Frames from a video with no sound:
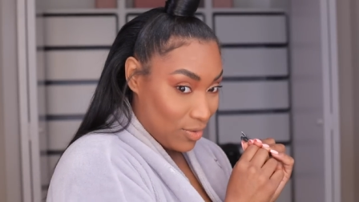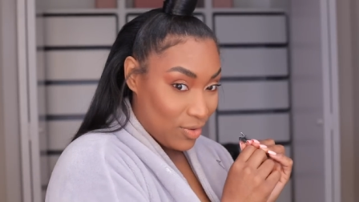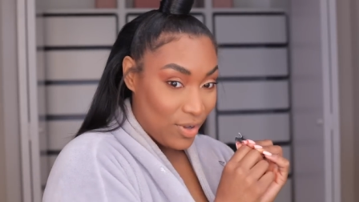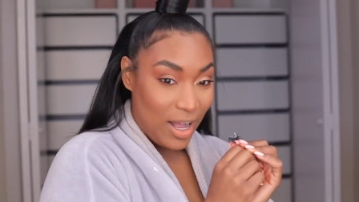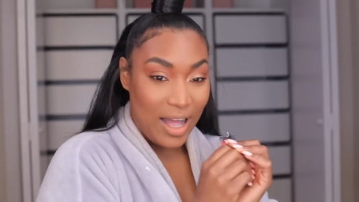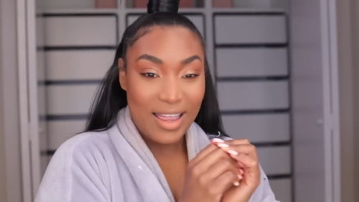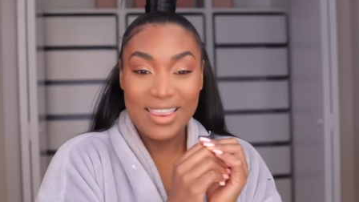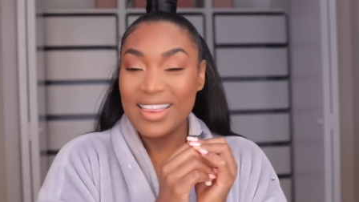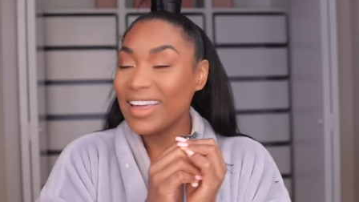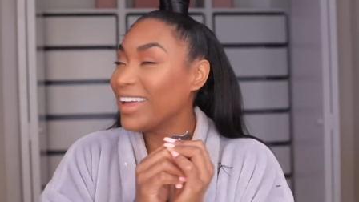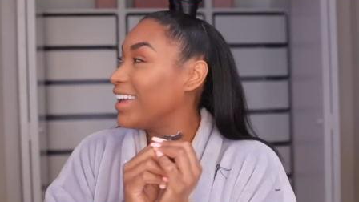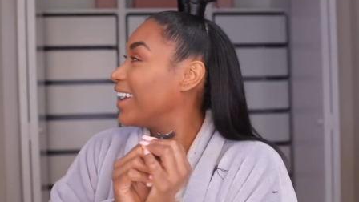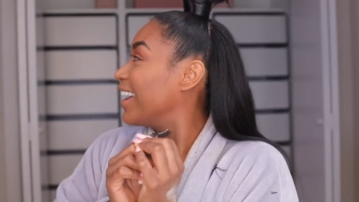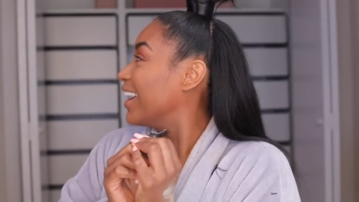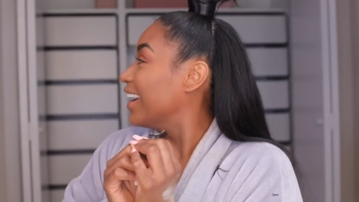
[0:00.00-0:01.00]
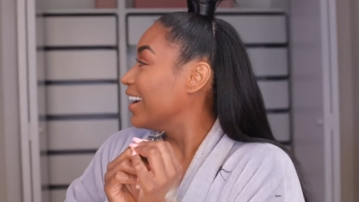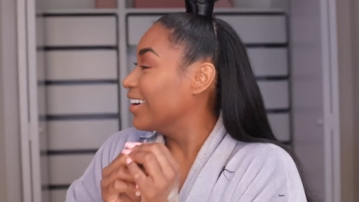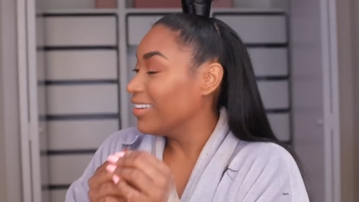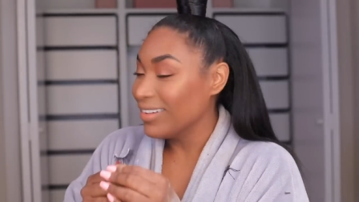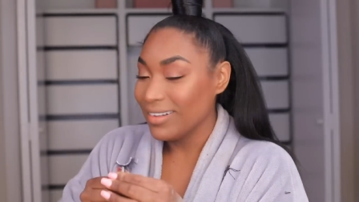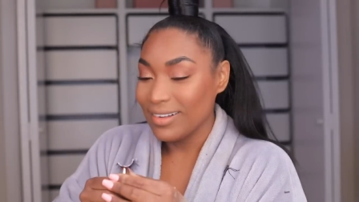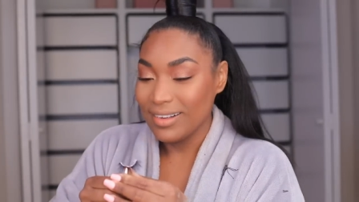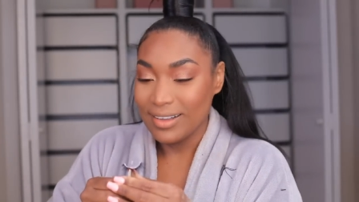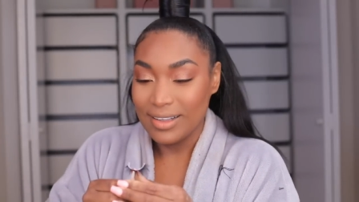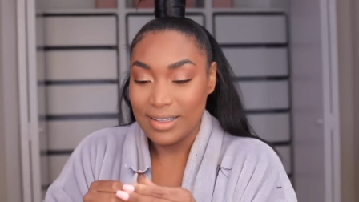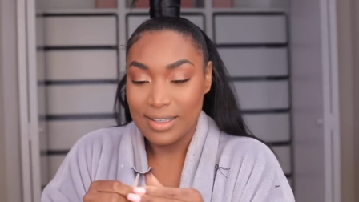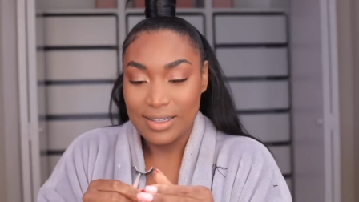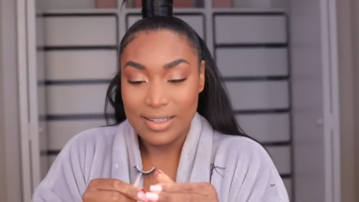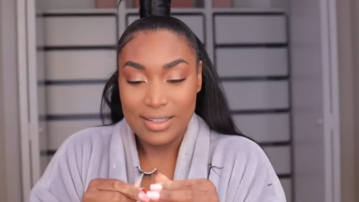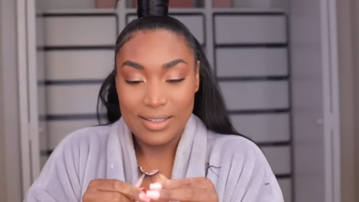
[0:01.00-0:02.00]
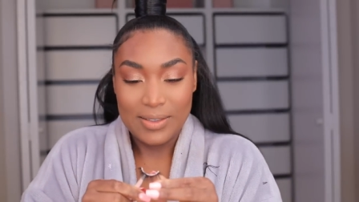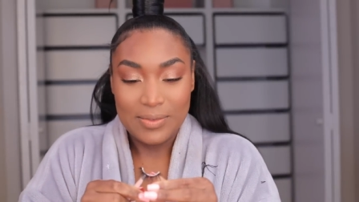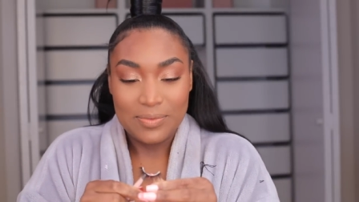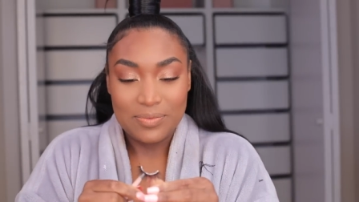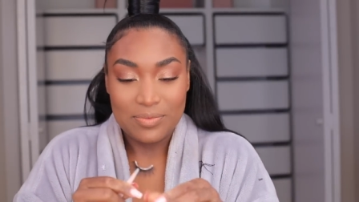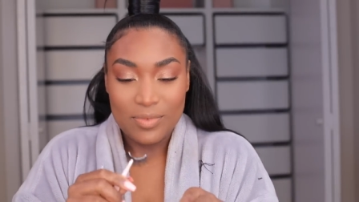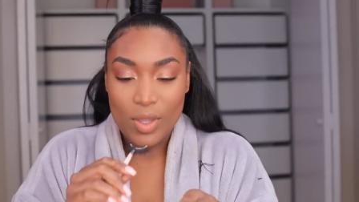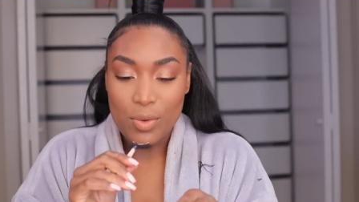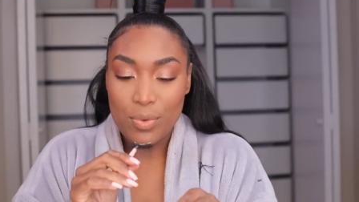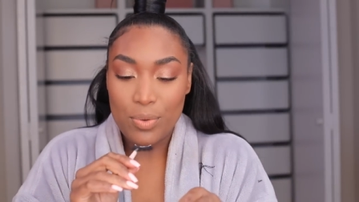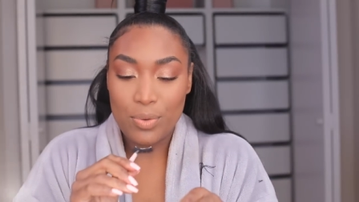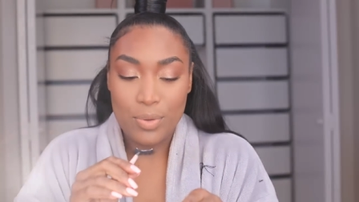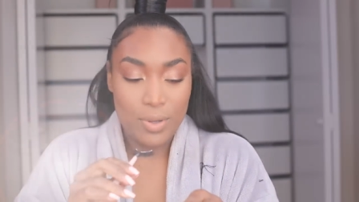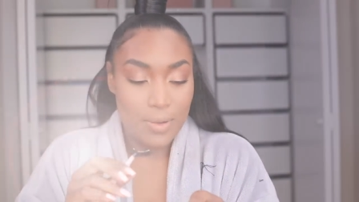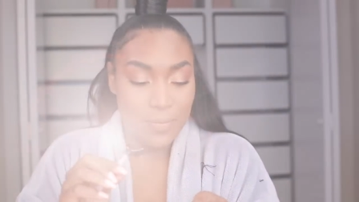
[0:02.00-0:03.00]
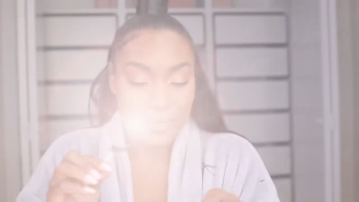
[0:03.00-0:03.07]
How the hell? Let me get the cape. Okay.